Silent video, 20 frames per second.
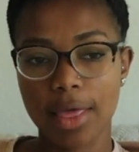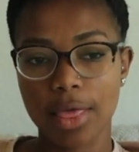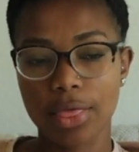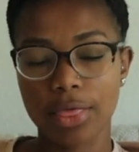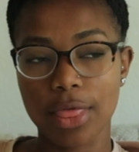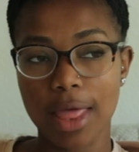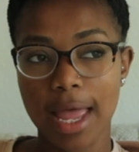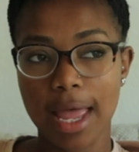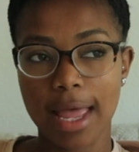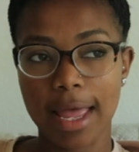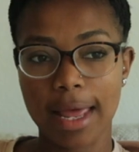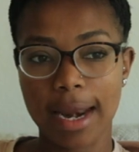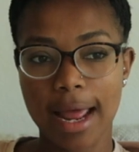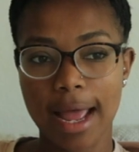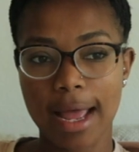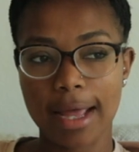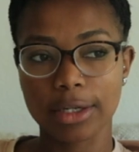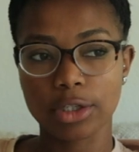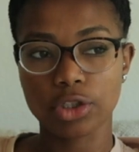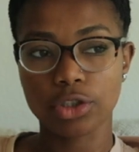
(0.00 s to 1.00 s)
that
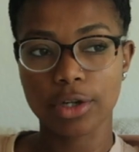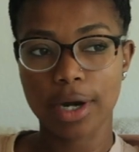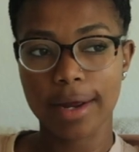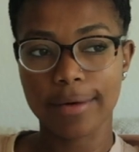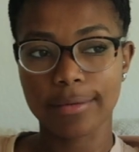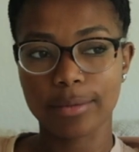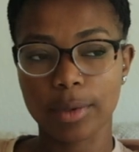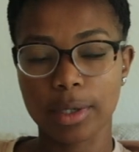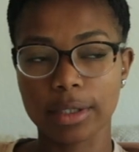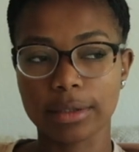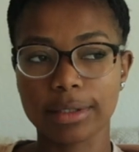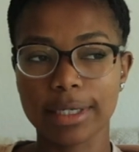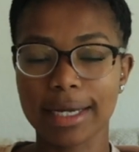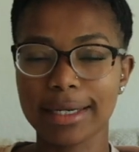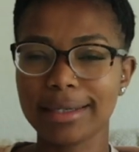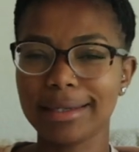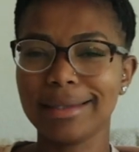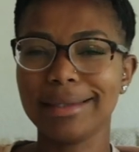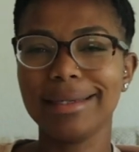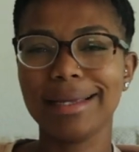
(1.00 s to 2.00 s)
I traveled. Well,
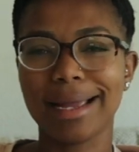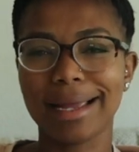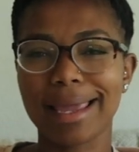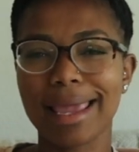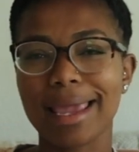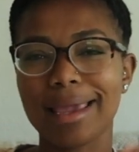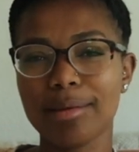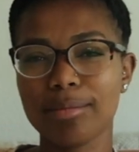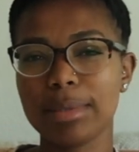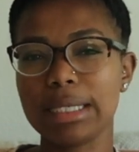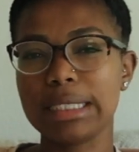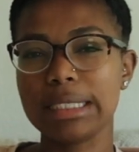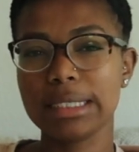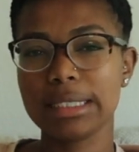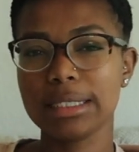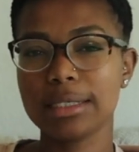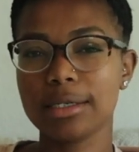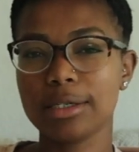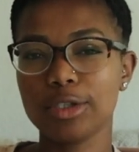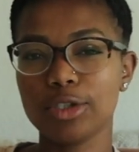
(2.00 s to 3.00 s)
technically I came into
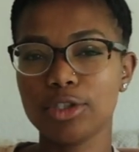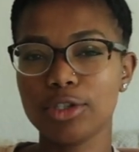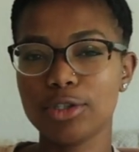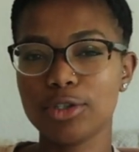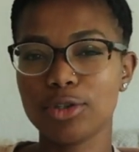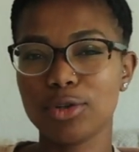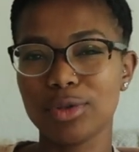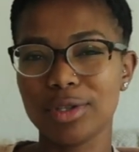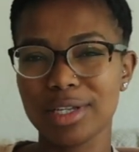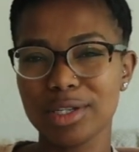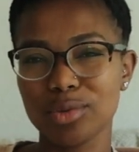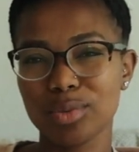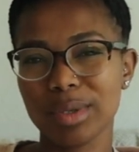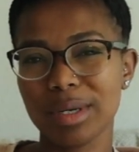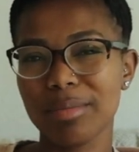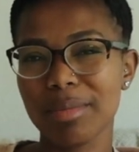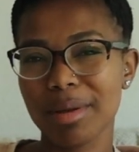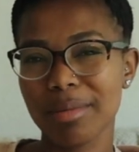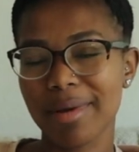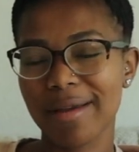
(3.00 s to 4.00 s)
this country, so this would
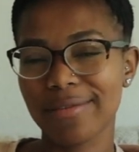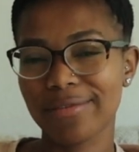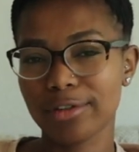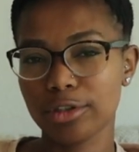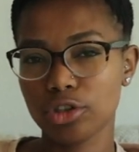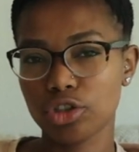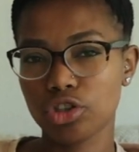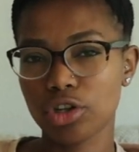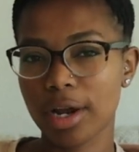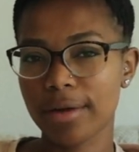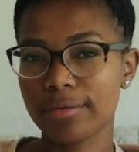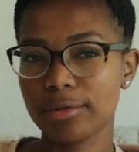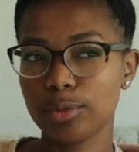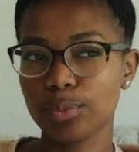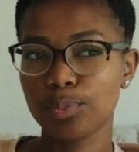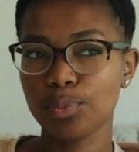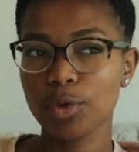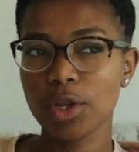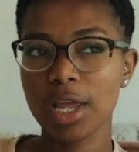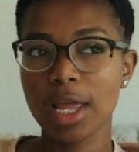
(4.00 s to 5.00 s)
have been my first
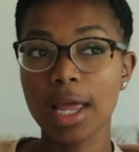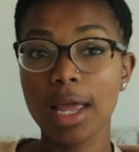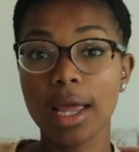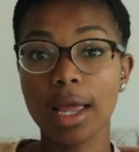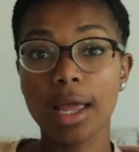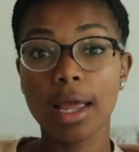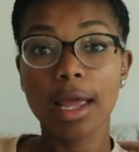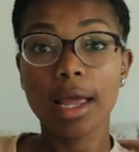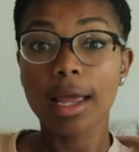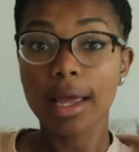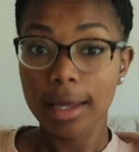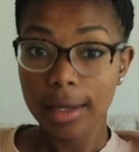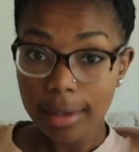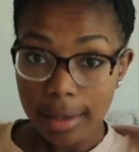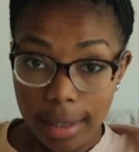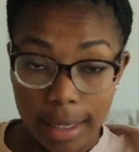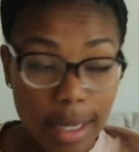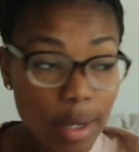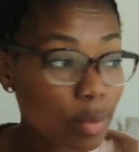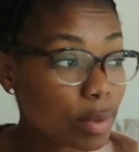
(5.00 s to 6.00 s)
travel.
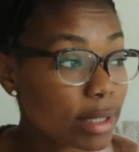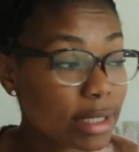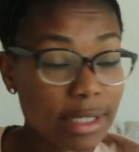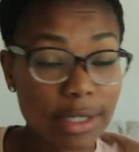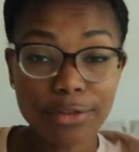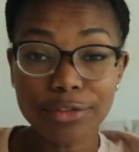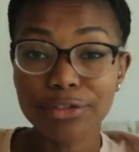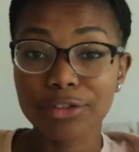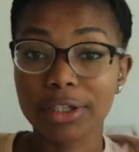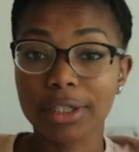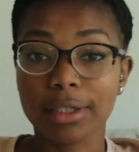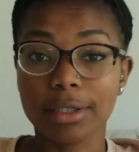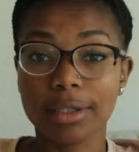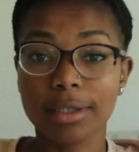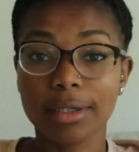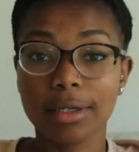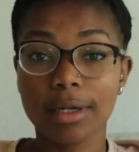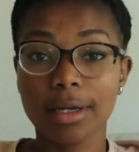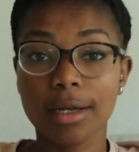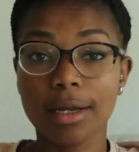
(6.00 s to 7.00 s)
It was different.
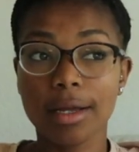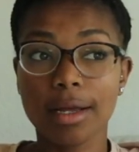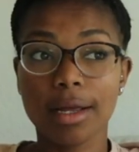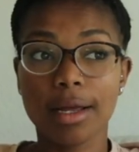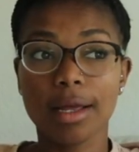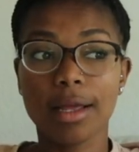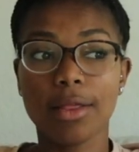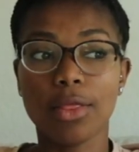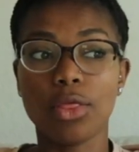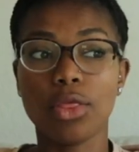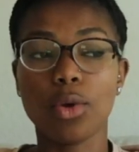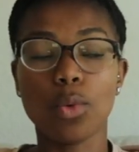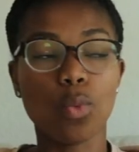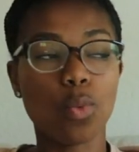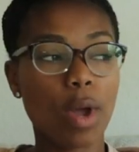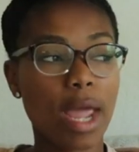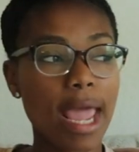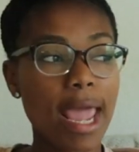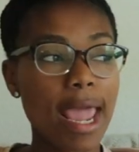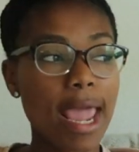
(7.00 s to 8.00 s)
The
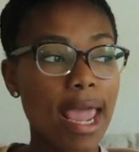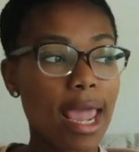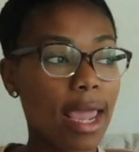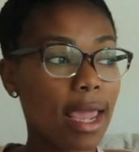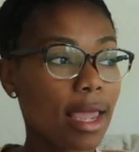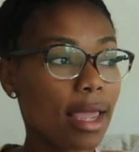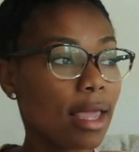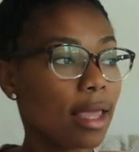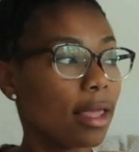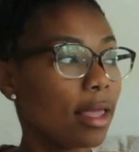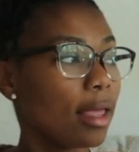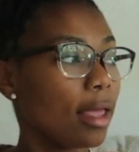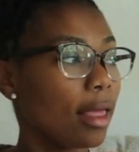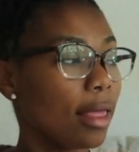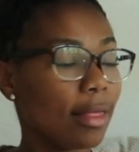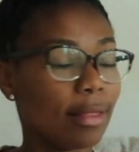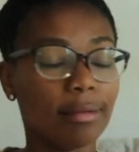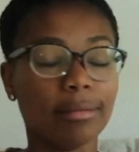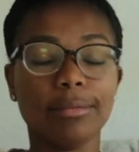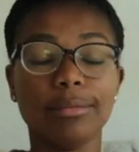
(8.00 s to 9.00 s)
way
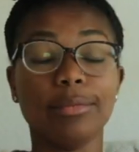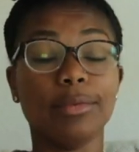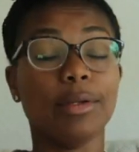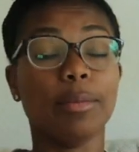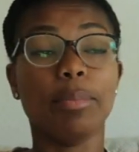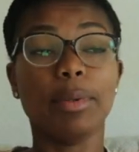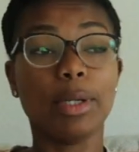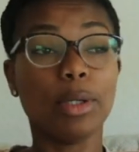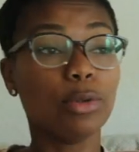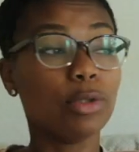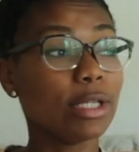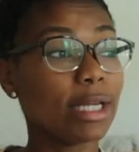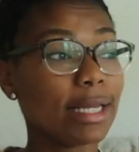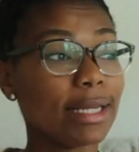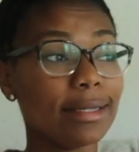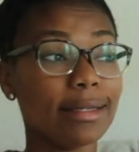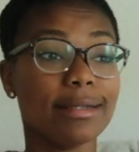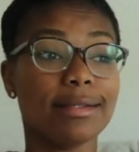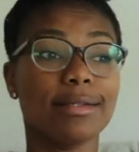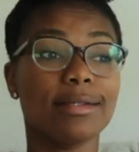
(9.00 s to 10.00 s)
the
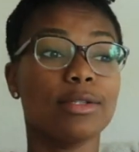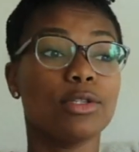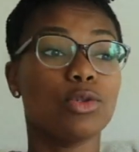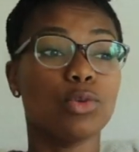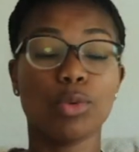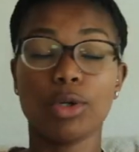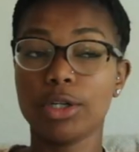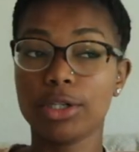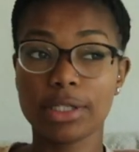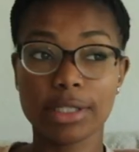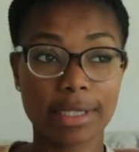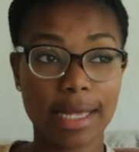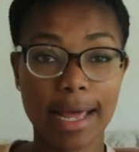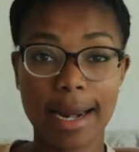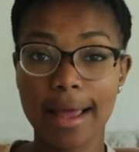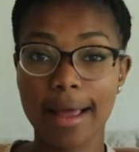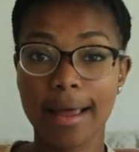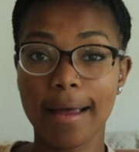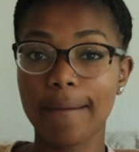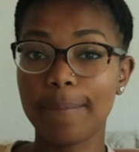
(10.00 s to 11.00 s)
buildings were set
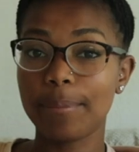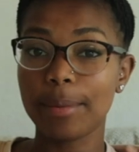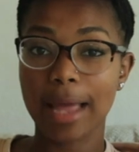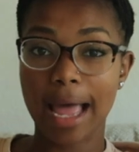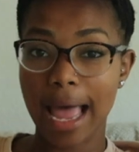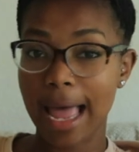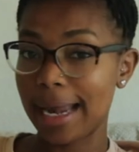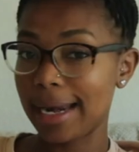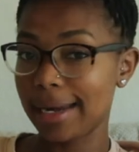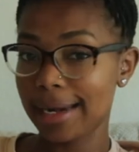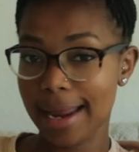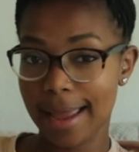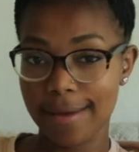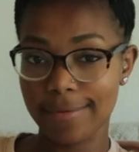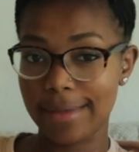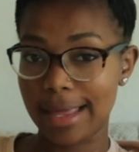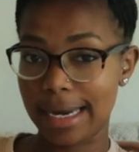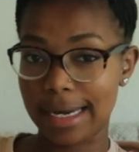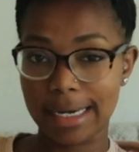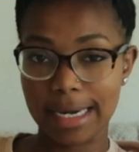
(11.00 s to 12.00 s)
up, I didn't
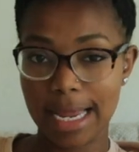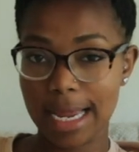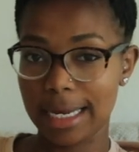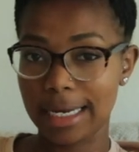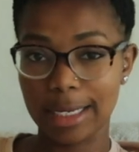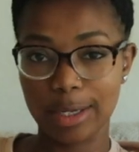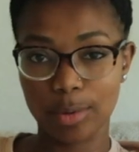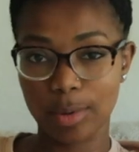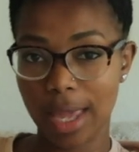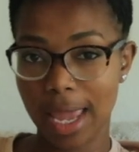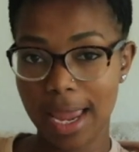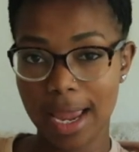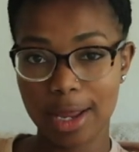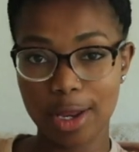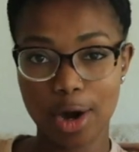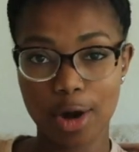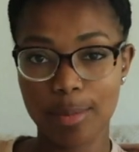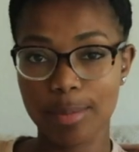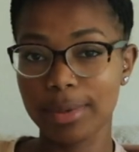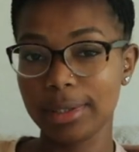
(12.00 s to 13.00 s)
have that in Haiti,
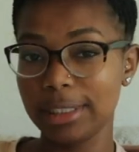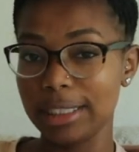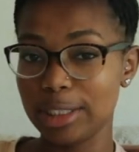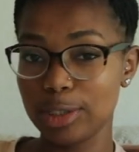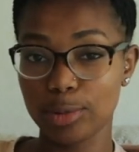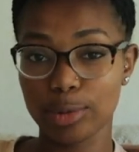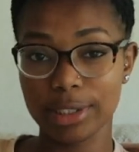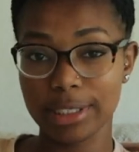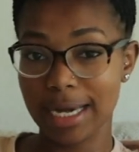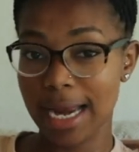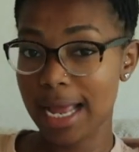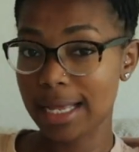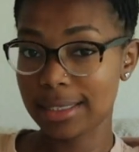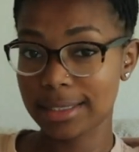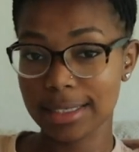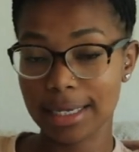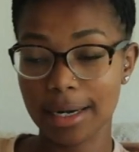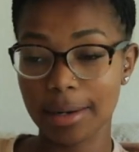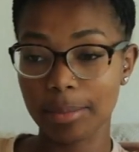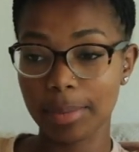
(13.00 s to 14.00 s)
okay? Our buildings were not
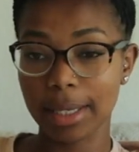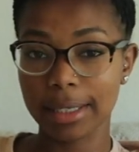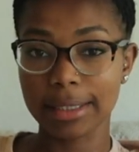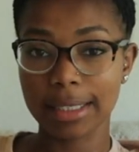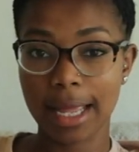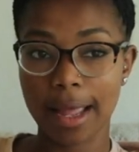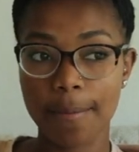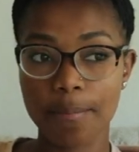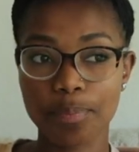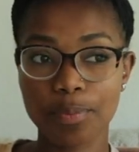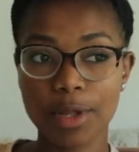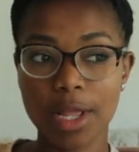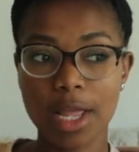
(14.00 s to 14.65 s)
set up like that.